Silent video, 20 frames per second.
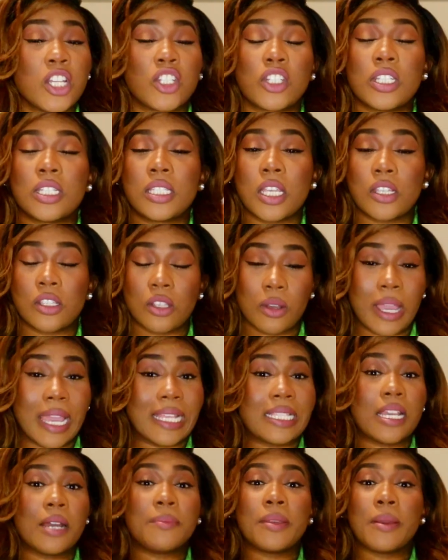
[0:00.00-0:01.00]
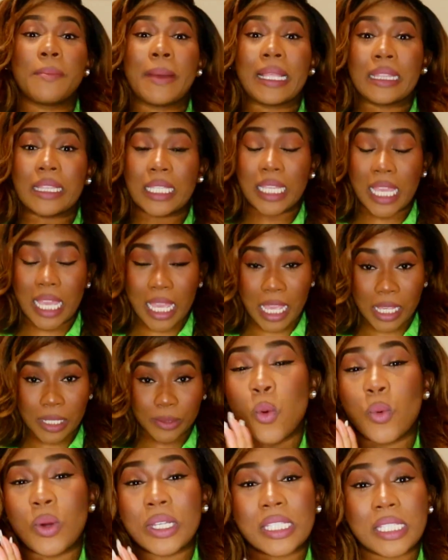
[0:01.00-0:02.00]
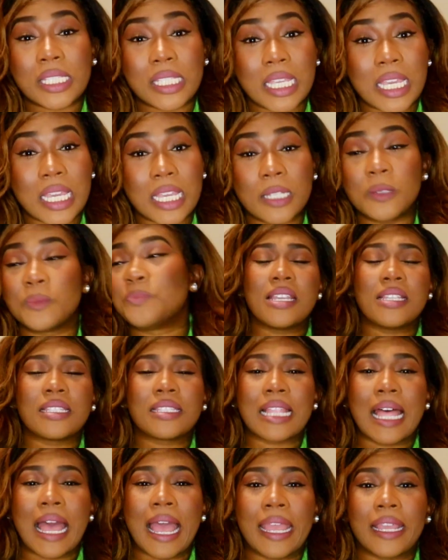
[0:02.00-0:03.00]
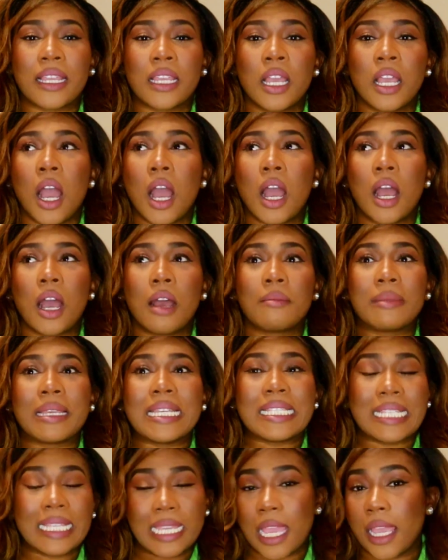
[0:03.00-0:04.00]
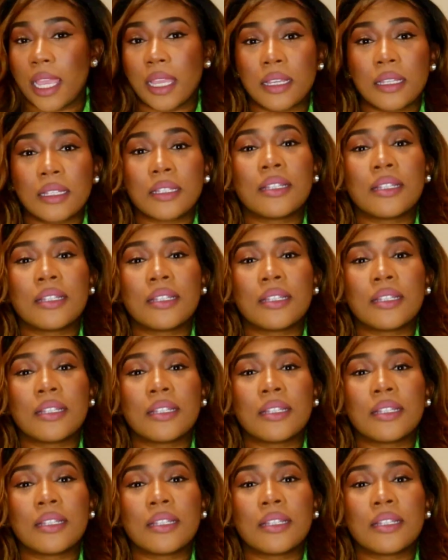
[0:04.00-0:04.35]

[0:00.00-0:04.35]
She says, okay, tell me about the king. What's tea? He's like, he's a king.